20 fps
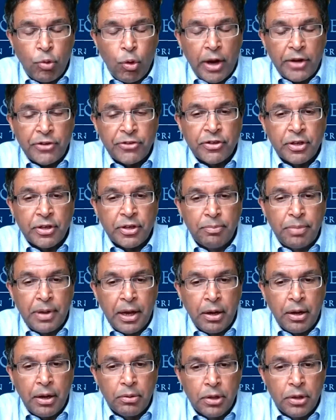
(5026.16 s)
question
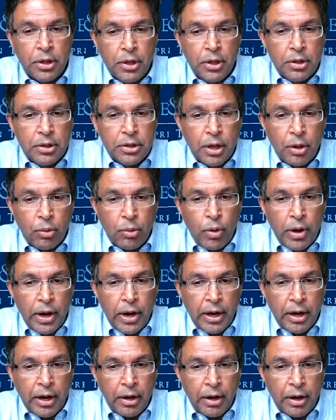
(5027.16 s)
about,
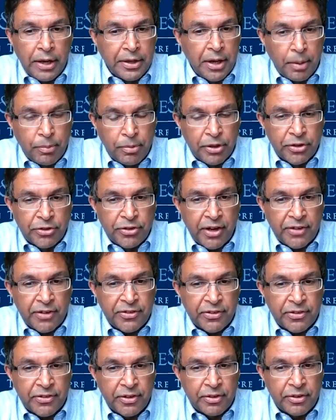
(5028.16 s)
where a number of the
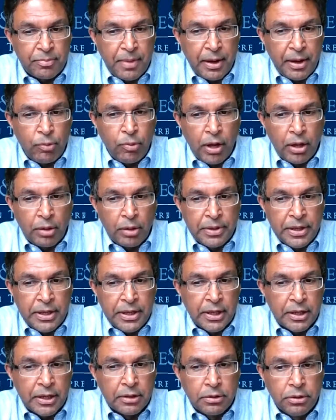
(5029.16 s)
justices may well
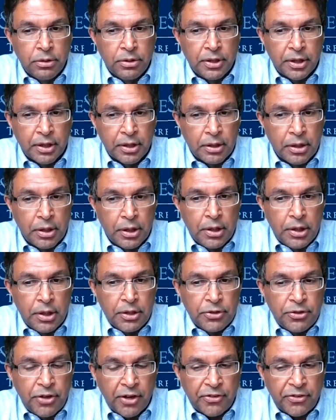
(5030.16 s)
be, including
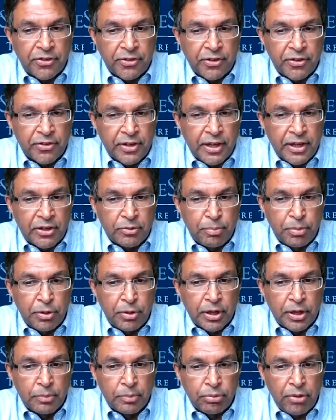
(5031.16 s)
Justices
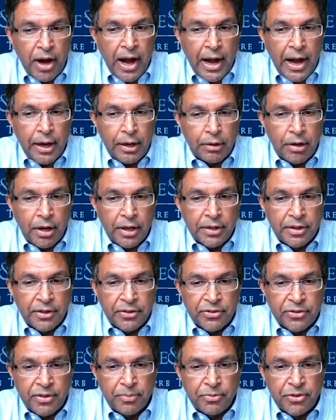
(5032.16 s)
Ginsburg and Breyer, on
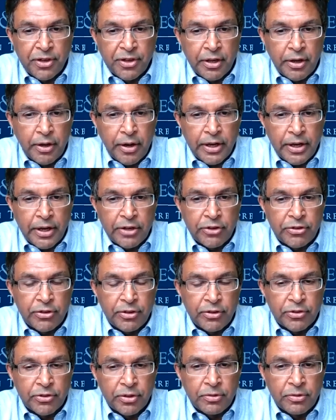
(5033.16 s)
these subsidiary
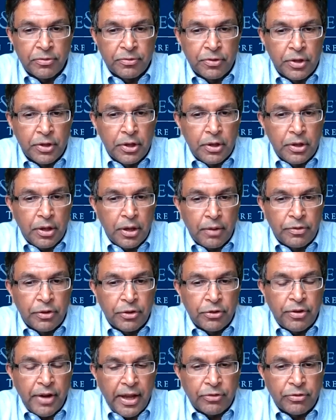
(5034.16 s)
issues of
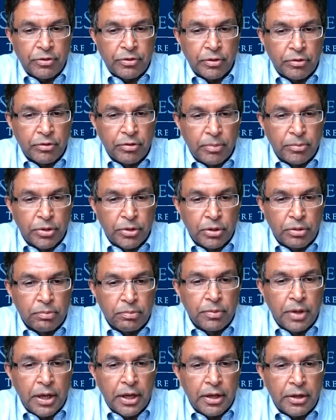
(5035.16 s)
the transfer of
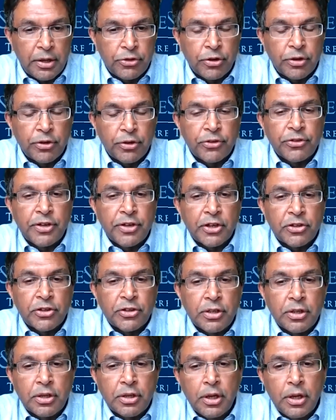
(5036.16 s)
criminal
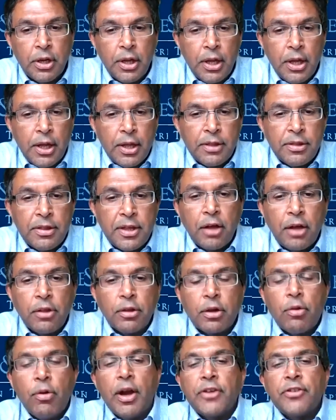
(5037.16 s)
jurisdiction. The
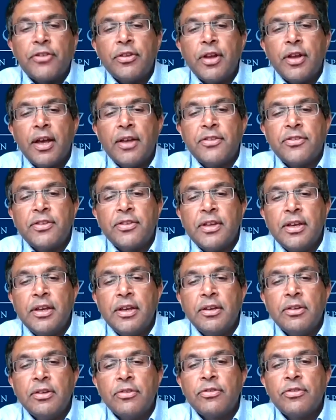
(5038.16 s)
other question I
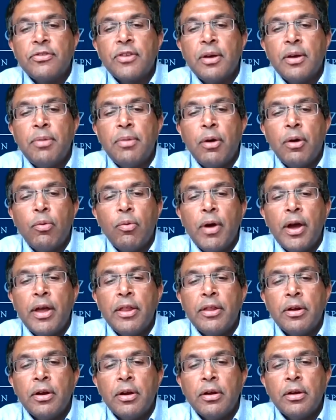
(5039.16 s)
see is about
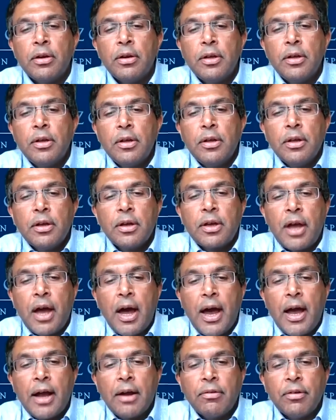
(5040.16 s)
whether
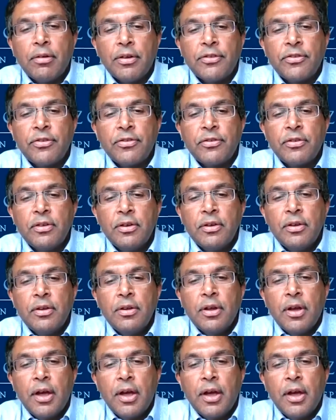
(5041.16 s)
Congress,